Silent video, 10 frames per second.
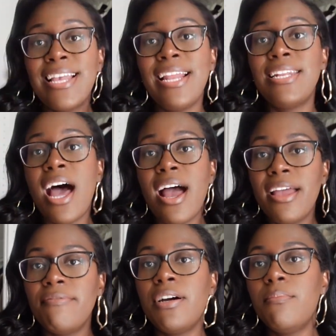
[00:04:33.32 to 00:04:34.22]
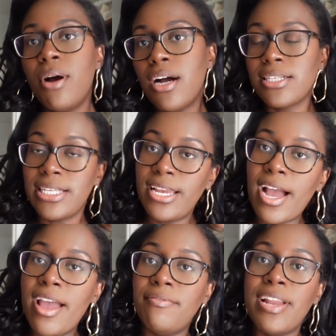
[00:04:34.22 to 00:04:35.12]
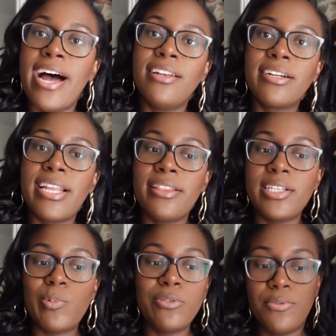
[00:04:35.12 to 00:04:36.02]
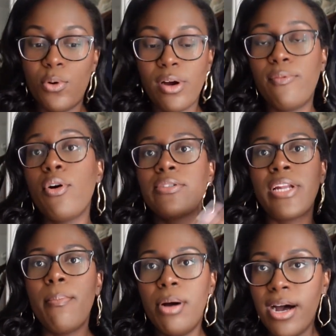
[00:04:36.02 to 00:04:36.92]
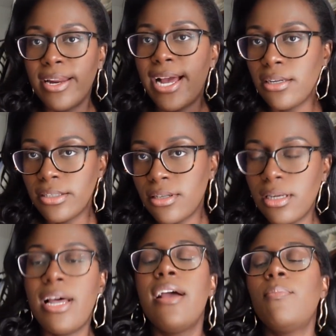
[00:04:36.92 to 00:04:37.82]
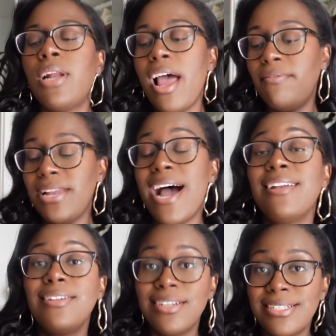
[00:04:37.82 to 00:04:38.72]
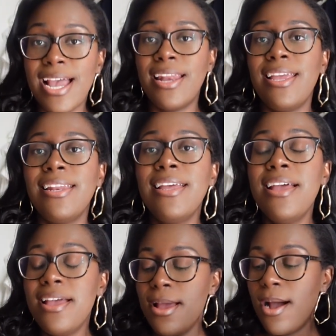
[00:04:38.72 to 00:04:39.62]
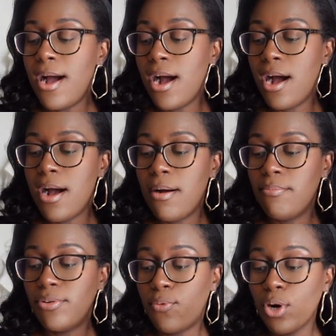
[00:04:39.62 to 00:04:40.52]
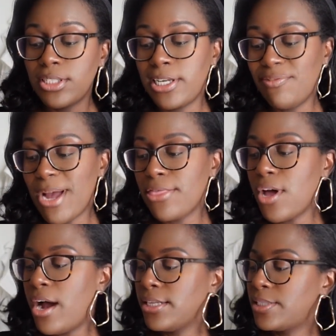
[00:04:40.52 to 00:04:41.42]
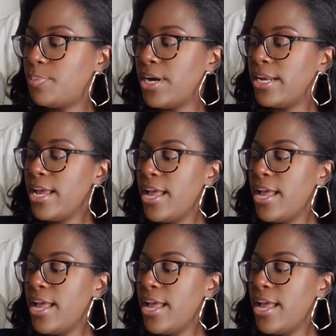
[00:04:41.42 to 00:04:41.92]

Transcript: is a live unboxing. I have not looked at this before. Of course, when I bought it, I looked online, but I have not looked at it before to give my thoughts. But